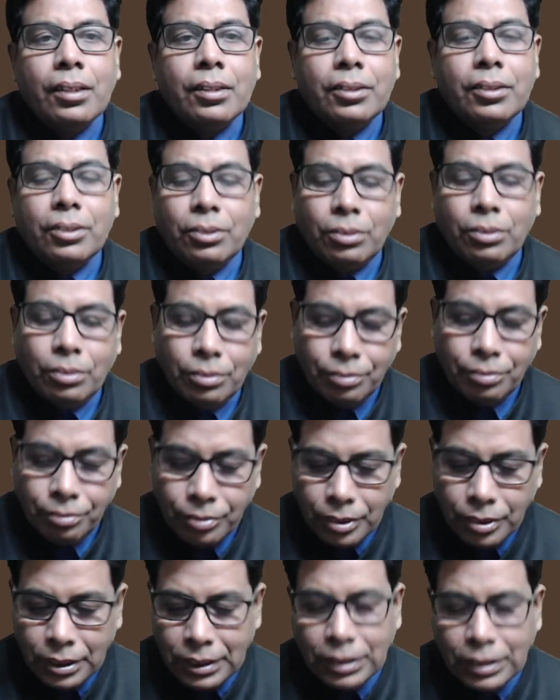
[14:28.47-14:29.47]
so
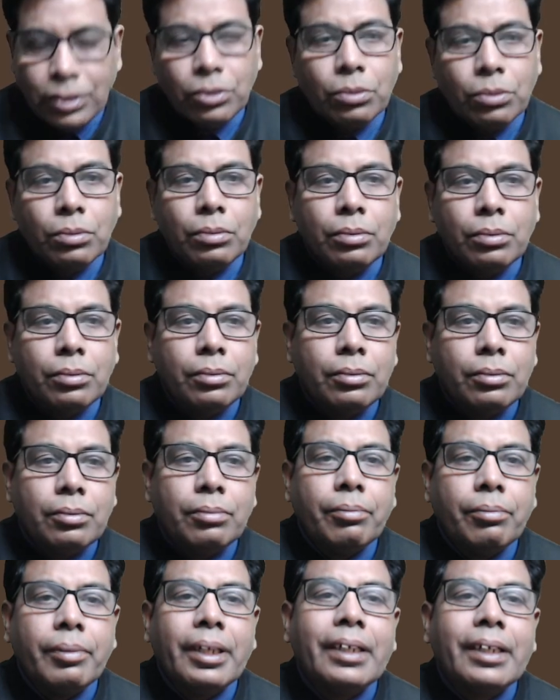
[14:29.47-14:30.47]
just to
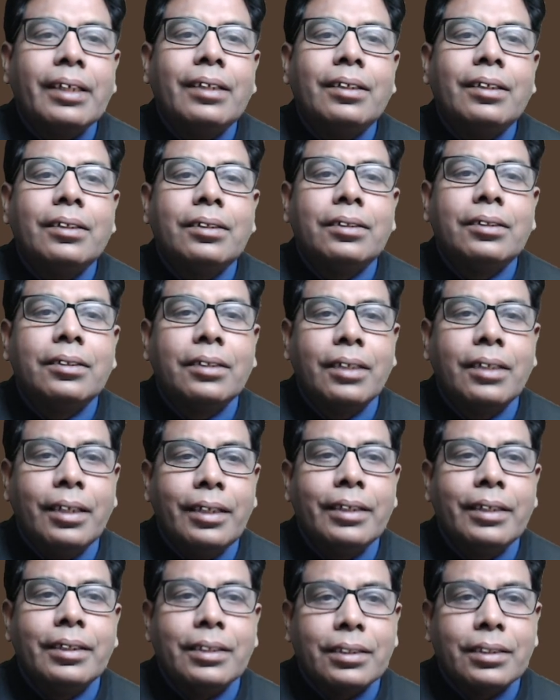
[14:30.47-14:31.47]
make it
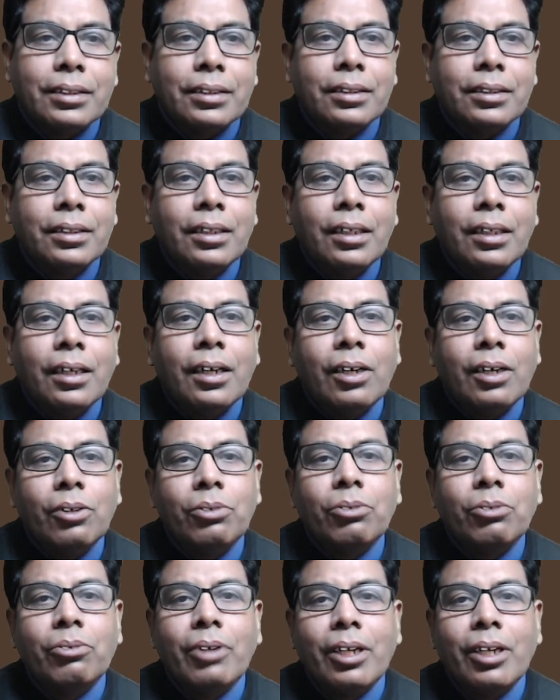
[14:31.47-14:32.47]
clear how to
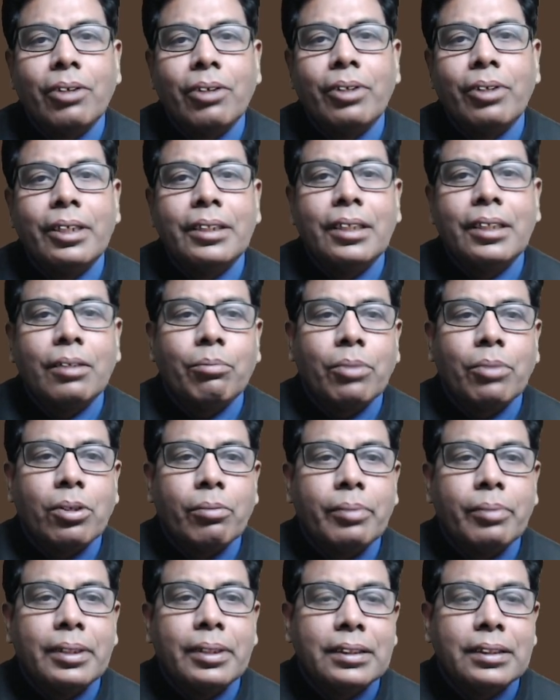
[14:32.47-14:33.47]
calculate the number of
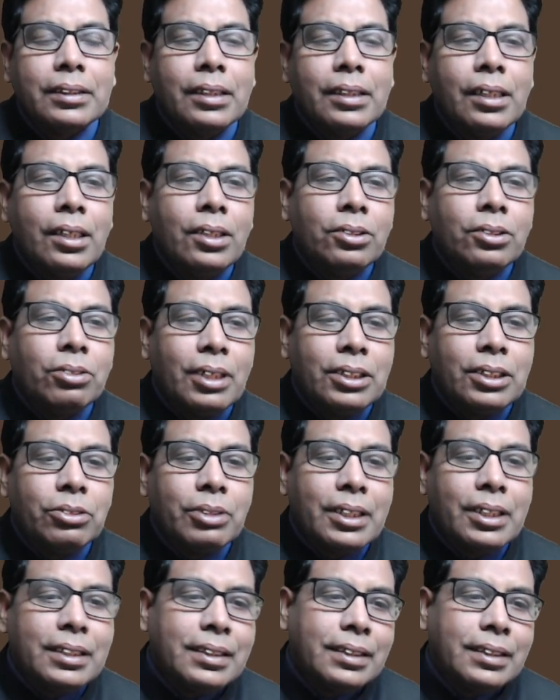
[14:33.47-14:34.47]
bits. So as you
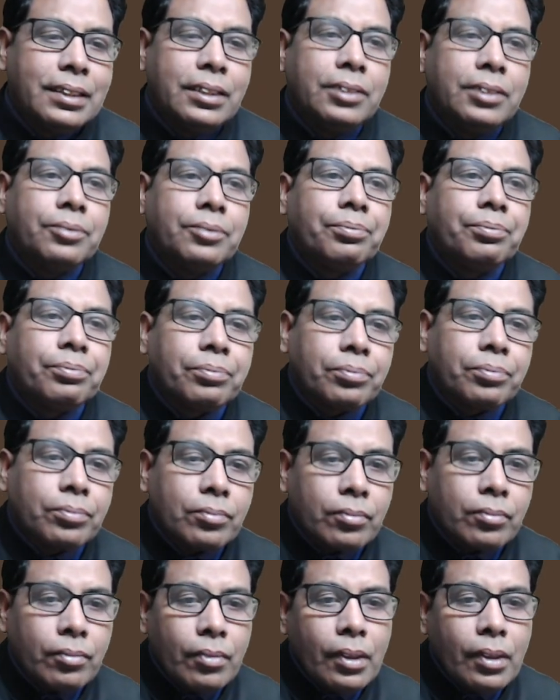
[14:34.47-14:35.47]
can see,
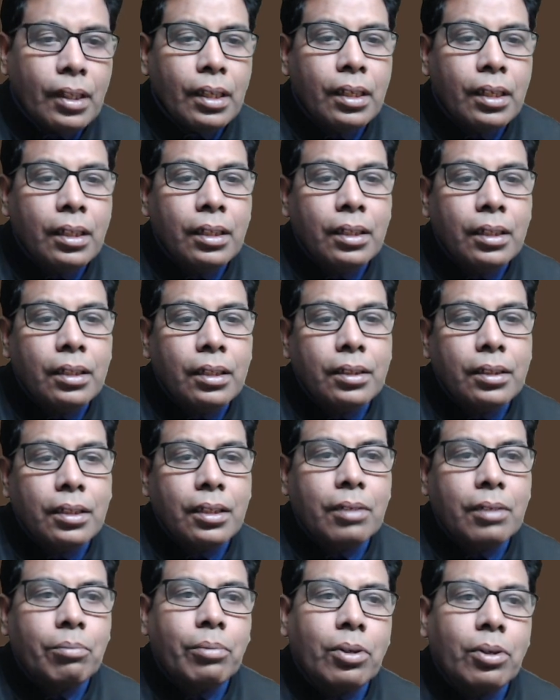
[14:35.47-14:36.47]
the
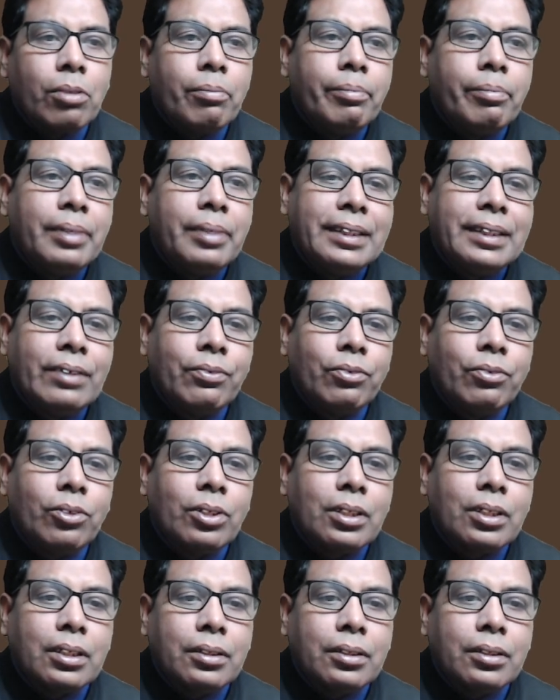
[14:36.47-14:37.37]
number of bits for